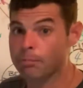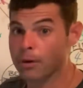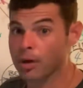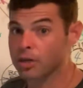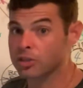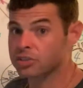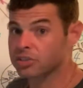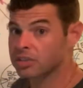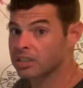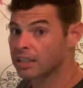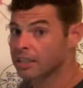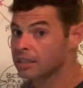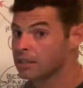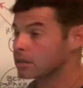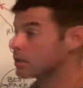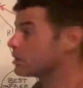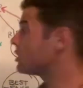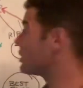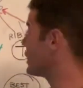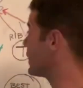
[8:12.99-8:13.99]

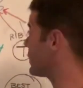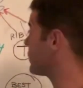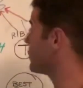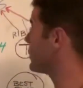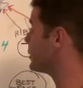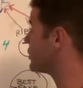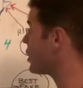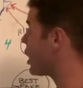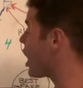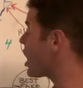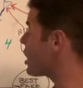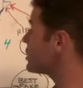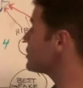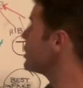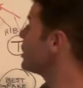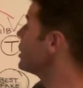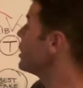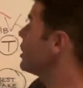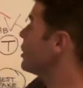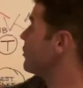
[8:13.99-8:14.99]
bursting, like we talked,
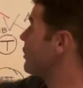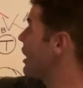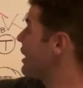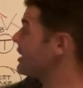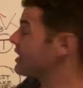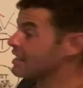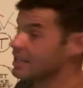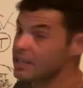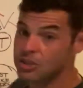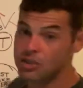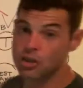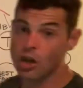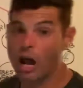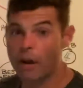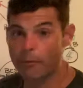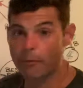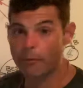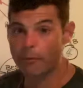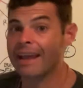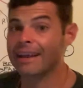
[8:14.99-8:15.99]
right, and he's
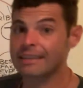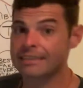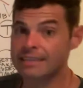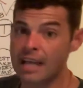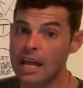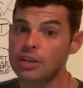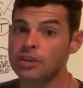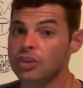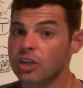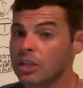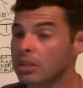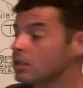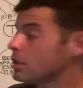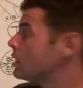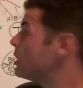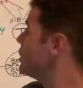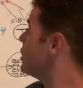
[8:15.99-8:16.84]
not paying attention,